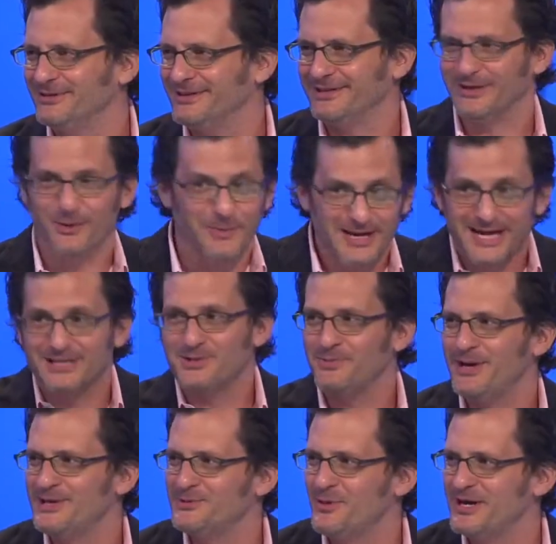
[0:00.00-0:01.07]
and nobody has to
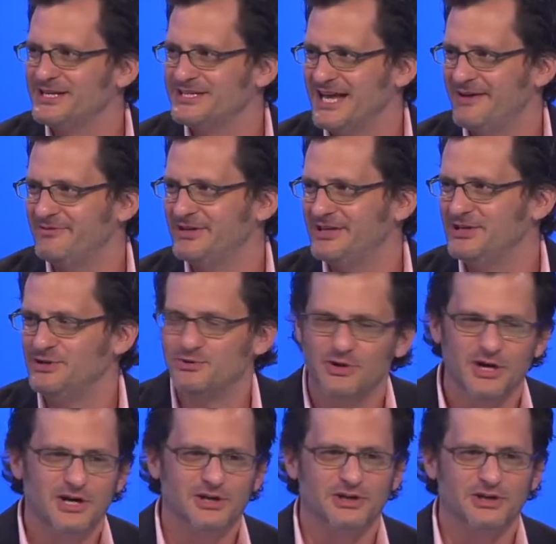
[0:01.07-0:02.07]
pay 27, and you